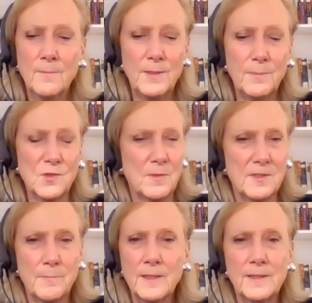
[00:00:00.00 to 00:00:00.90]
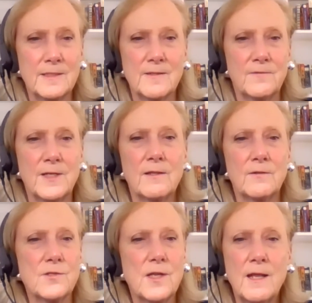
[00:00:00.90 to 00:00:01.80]
people spend millions of
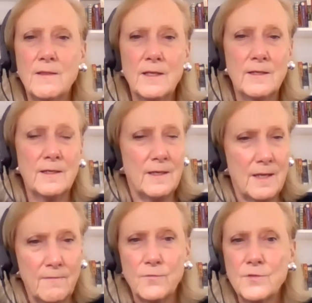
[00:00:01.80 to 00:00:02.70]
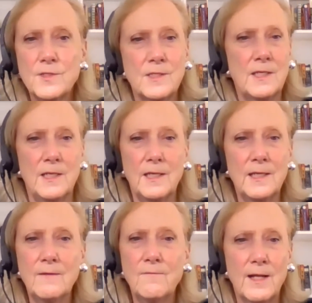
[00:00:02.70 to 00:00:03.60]
dollars and then never see
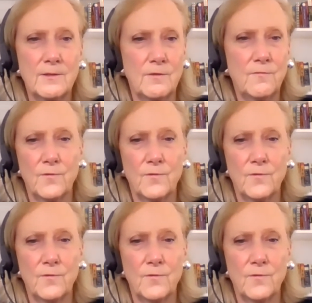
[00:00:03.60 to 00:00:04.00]
any value